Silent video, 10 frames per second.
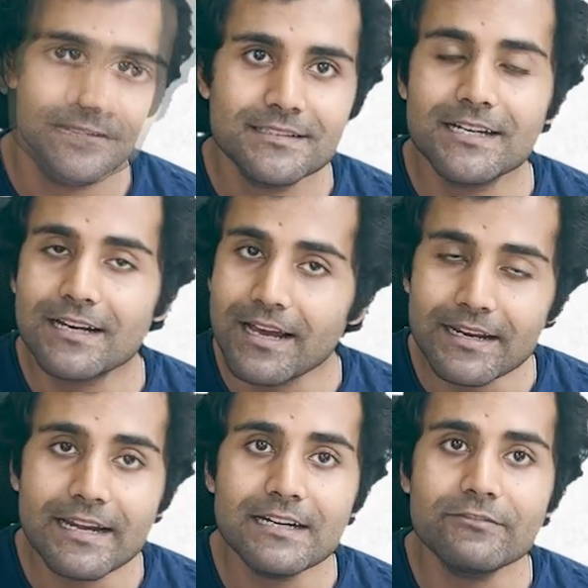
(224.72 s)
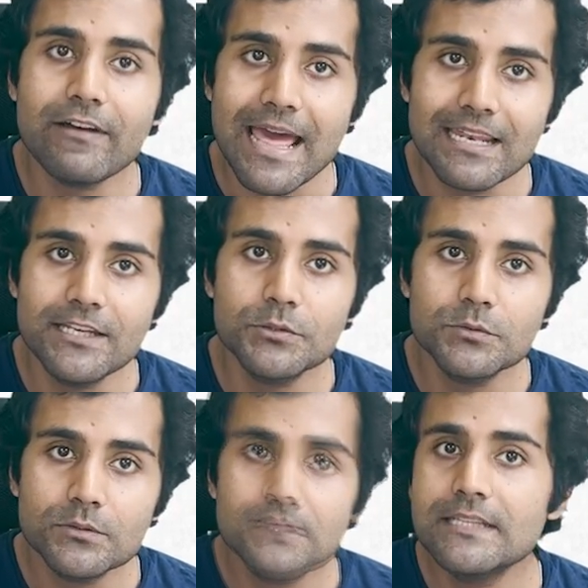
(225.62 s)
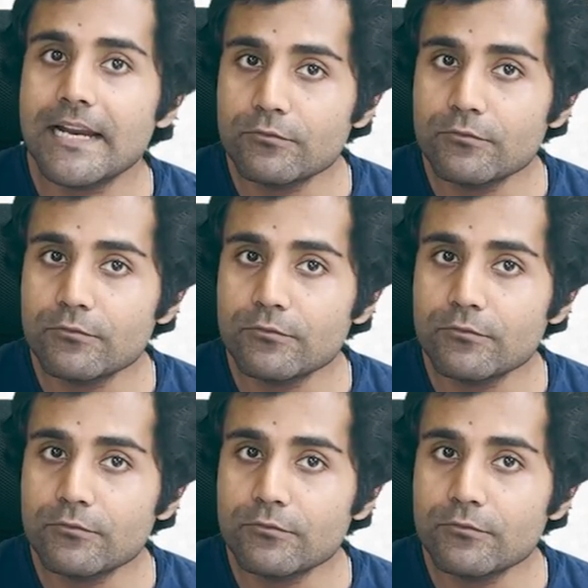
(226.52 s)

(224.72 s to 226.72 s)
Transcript: The current value that